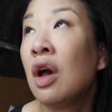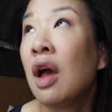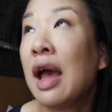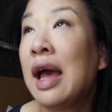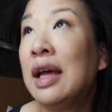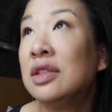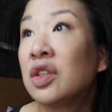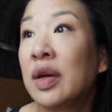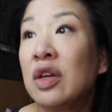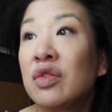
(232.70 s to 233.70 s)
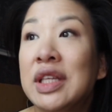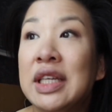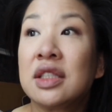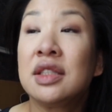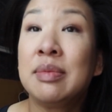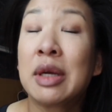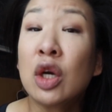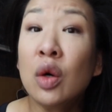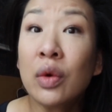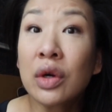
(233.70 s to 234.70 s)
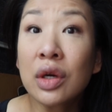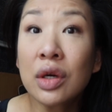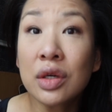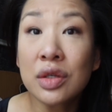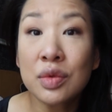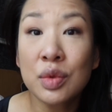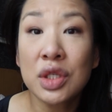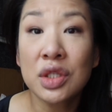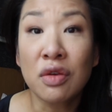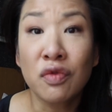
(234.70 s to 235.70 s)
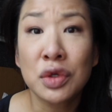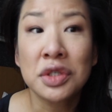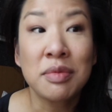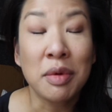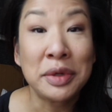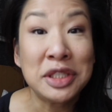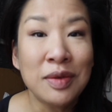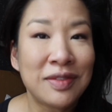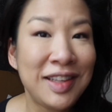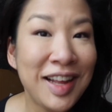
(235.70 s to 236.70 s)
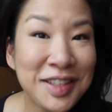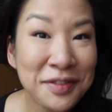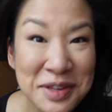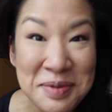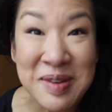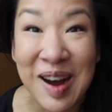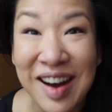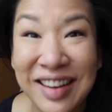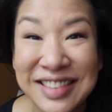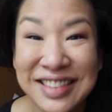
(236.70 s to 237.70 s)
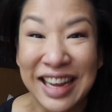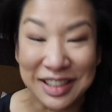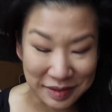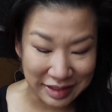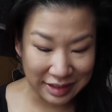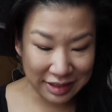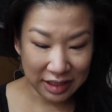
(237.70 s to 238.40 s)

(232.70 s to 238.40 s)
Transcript: And so I don't really get to see my coworkers, which is unfortunate, but we do have lots of Zoom calls scheduled.